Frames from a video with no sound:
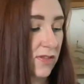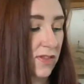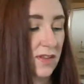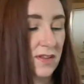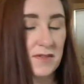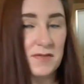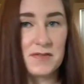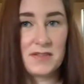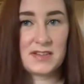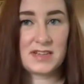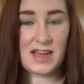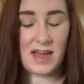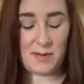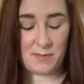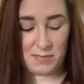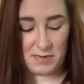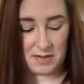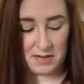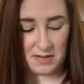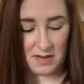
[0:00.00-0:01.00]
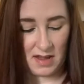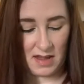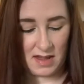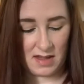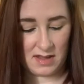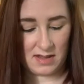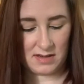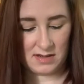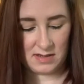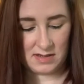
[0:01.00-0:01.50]
the steps,
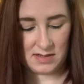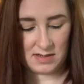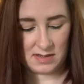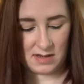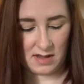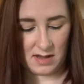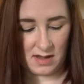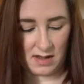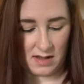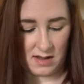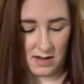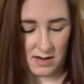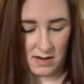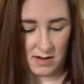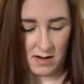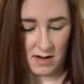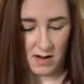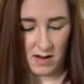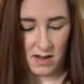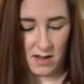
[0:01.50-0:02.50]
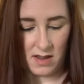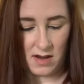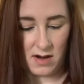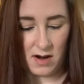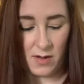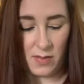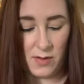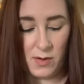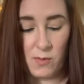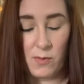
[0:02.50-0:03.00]
and
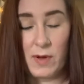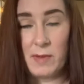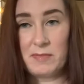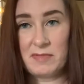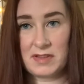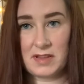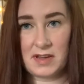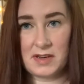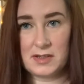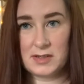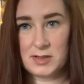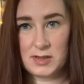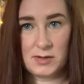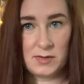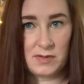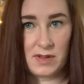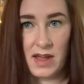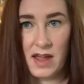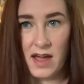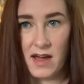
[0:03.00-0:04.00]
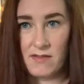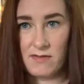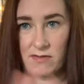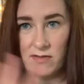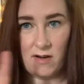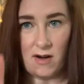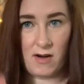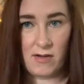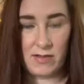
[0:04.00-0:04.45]
on their website too, they have all